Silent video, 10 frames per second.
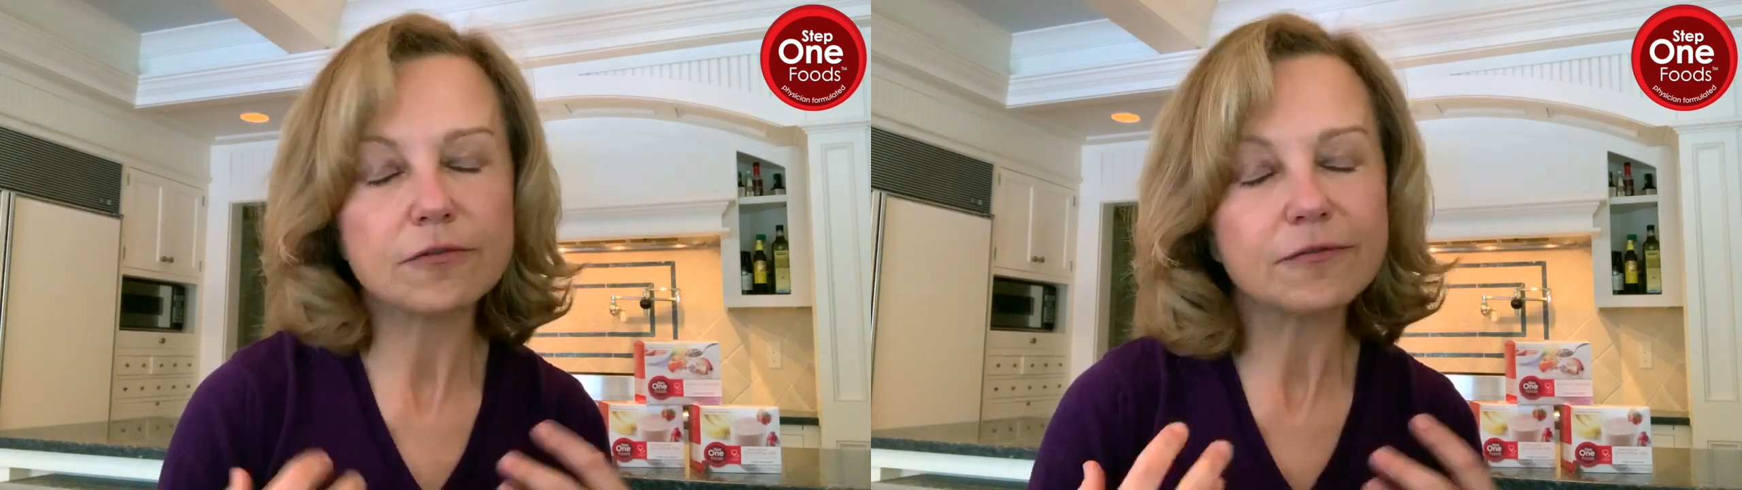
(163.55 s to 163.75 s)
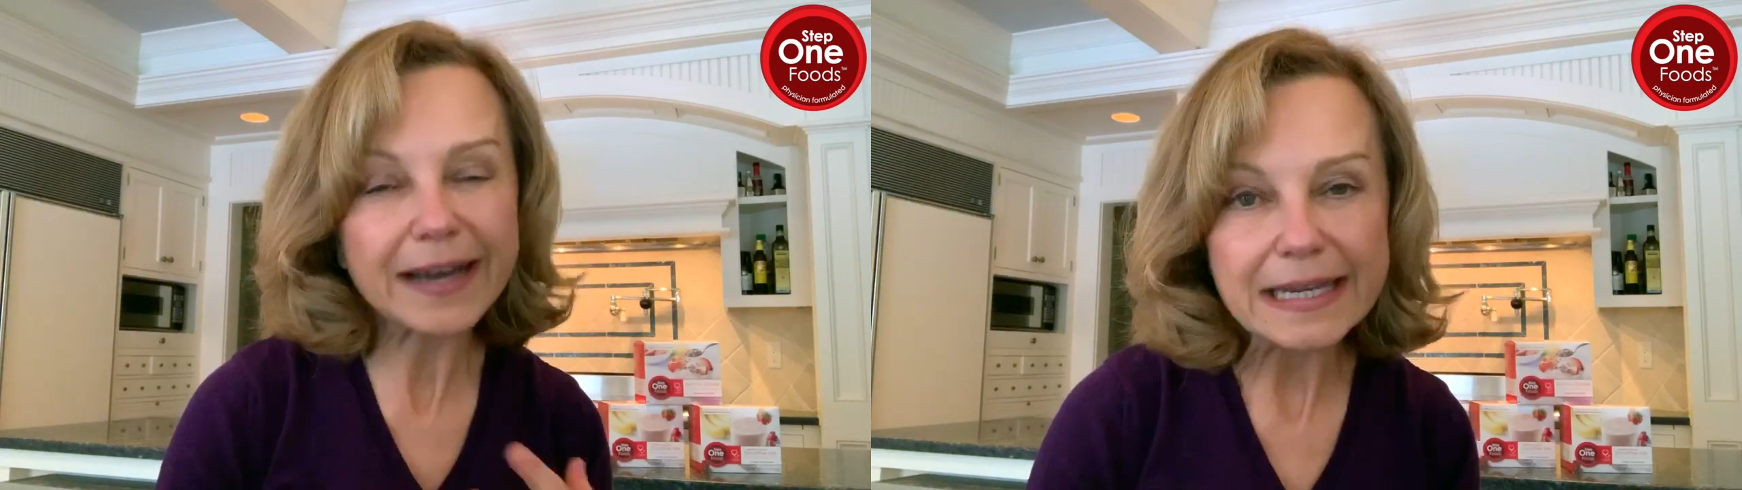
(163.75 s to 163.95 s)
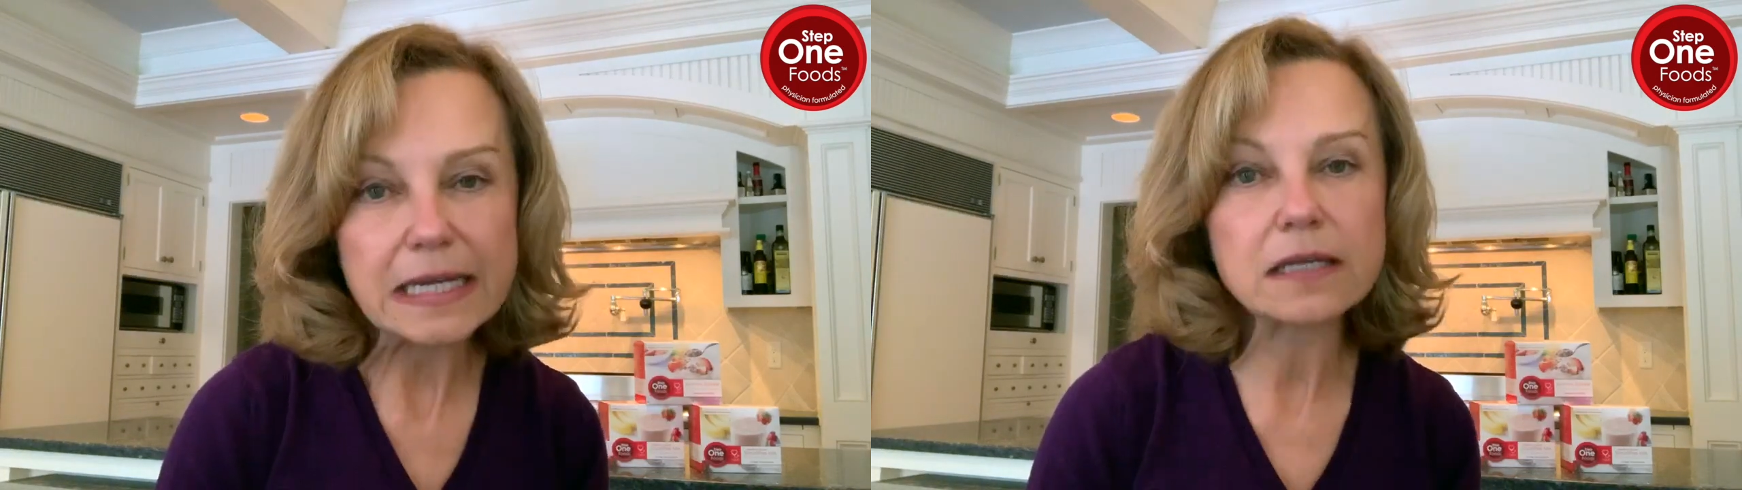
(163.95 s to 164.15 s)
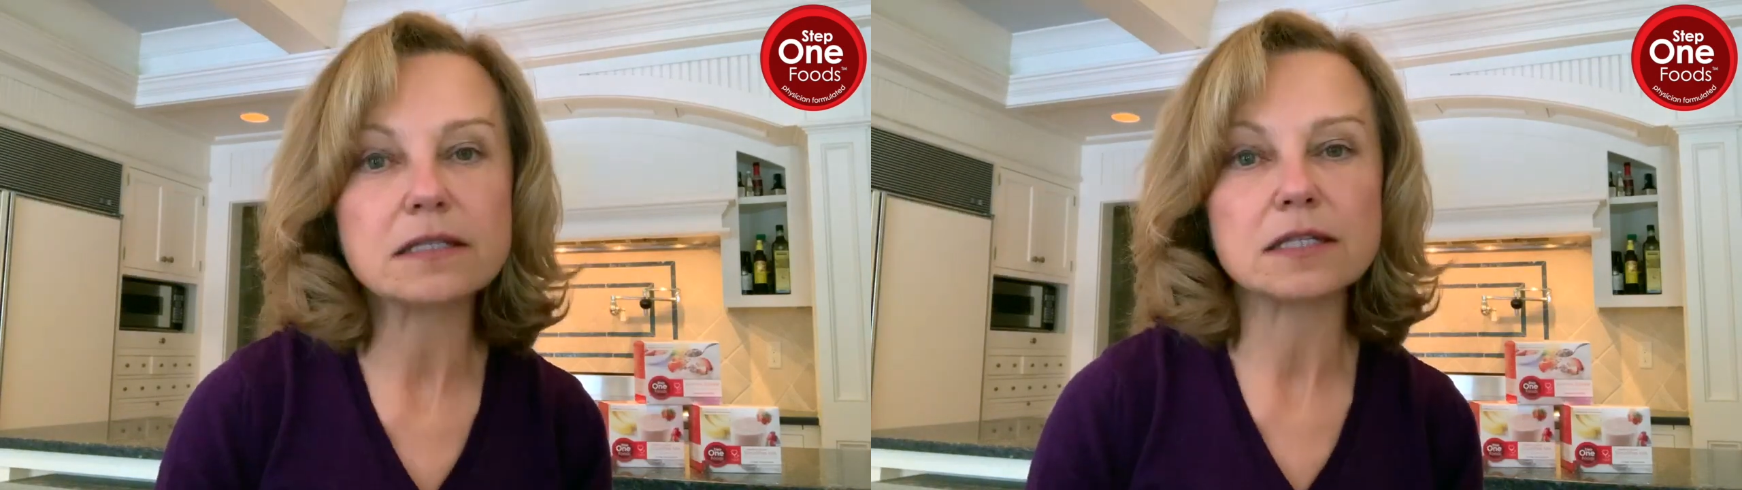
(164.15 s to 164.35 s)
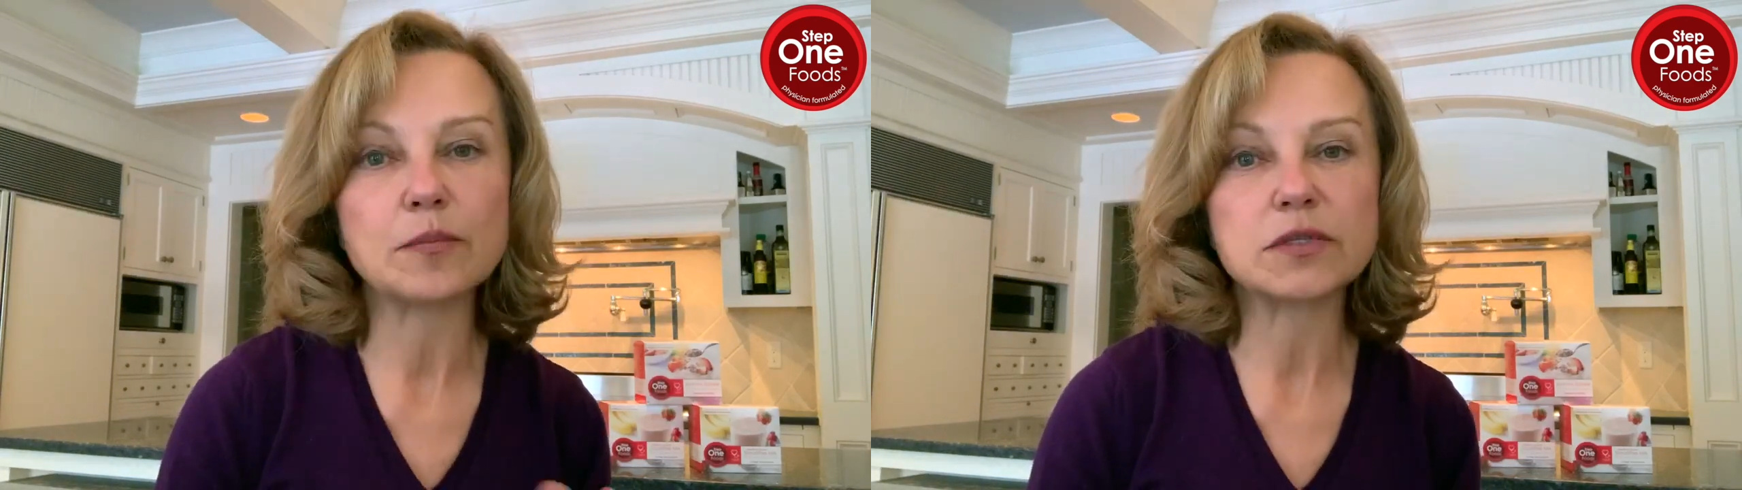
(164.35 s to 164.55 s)
fighting
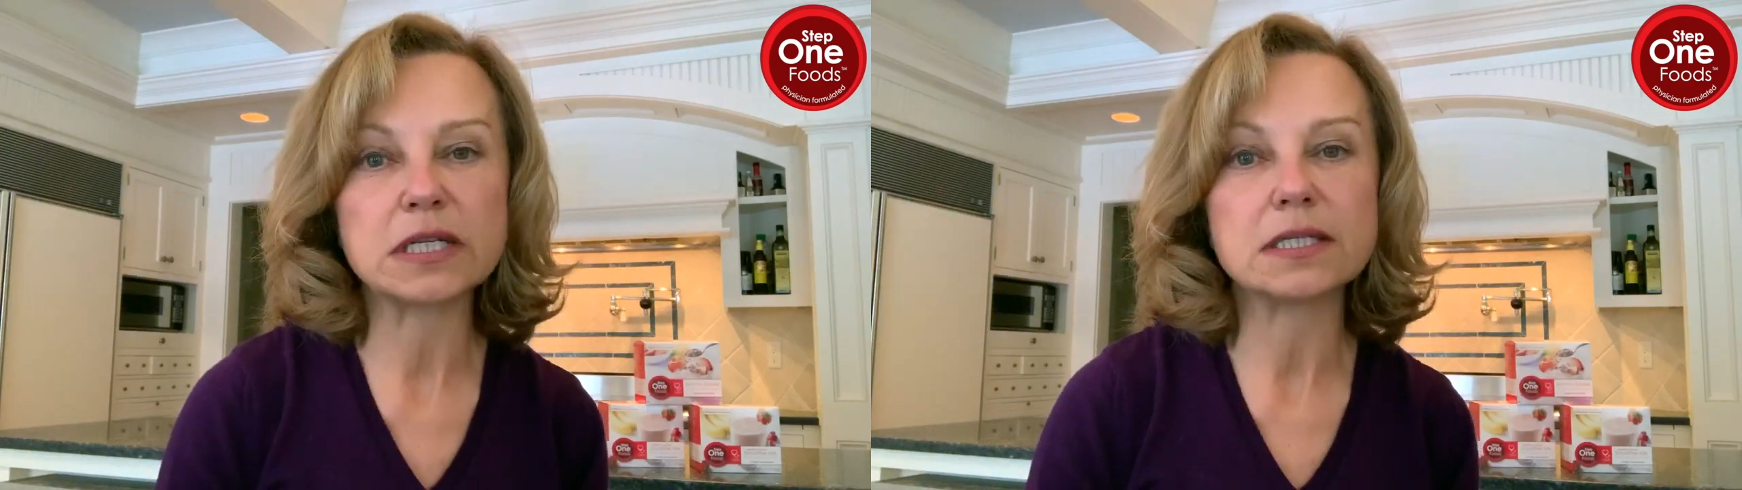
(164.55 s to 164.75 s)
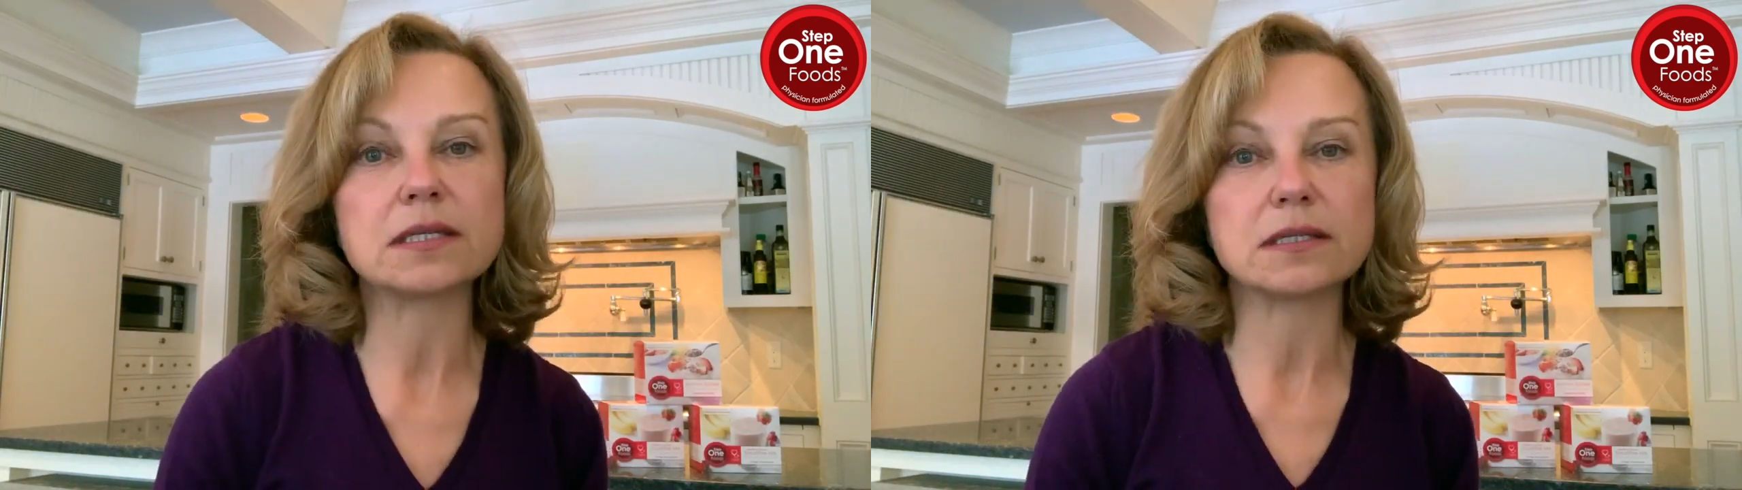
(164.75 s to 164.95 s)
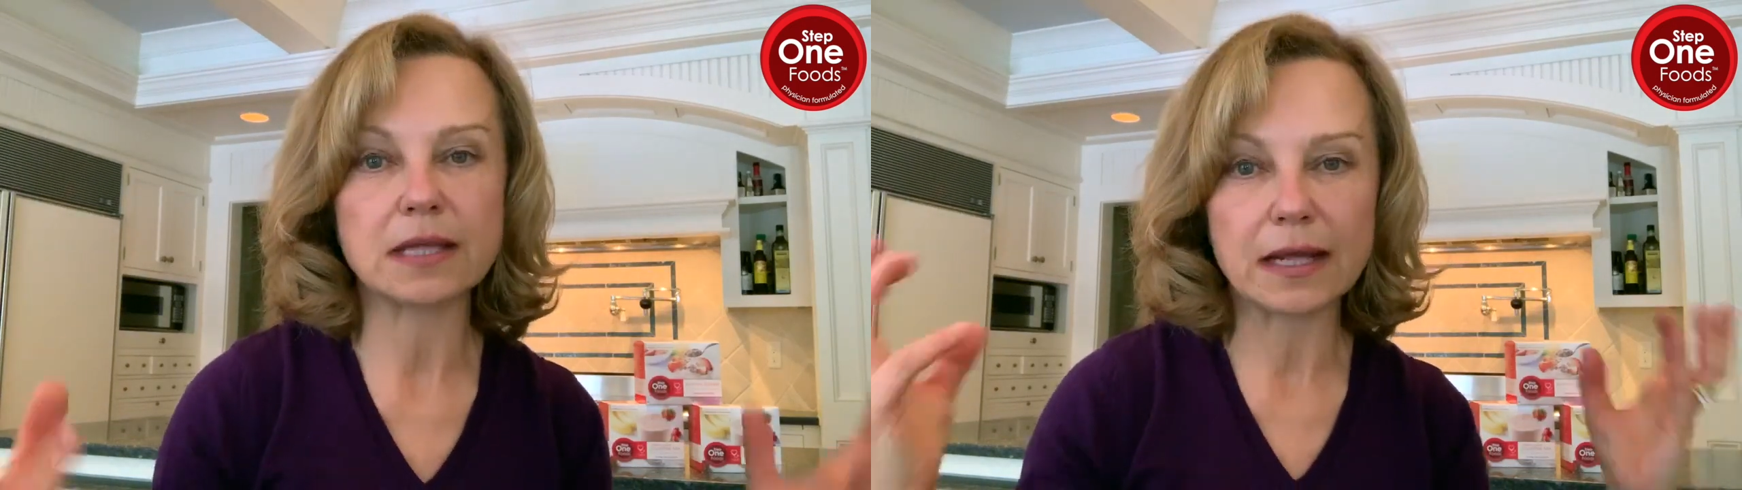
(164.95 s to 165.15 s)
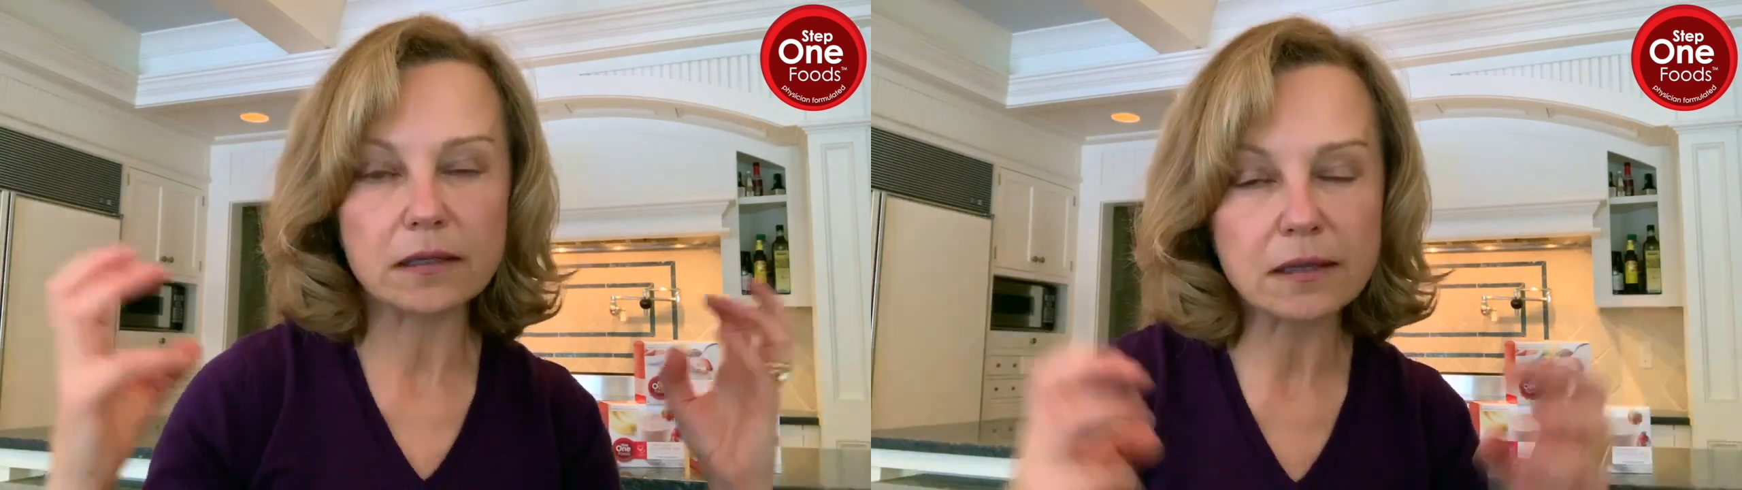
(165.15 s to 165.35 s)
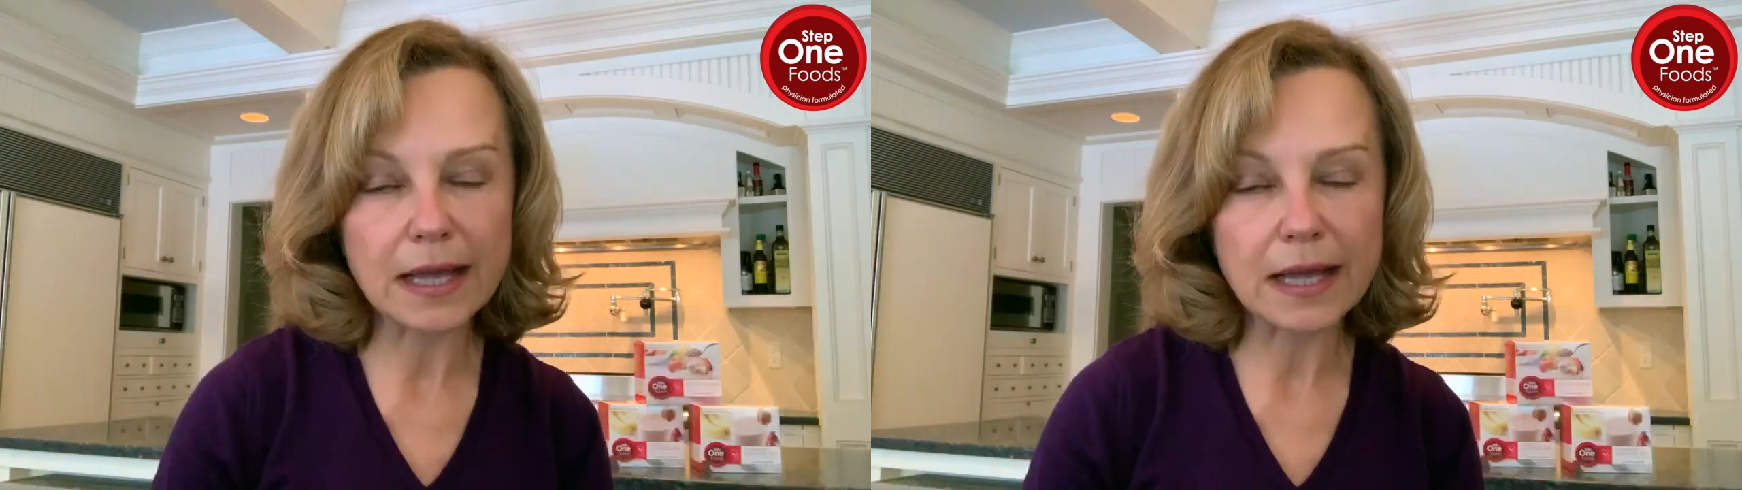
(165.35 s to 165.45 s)
substances that,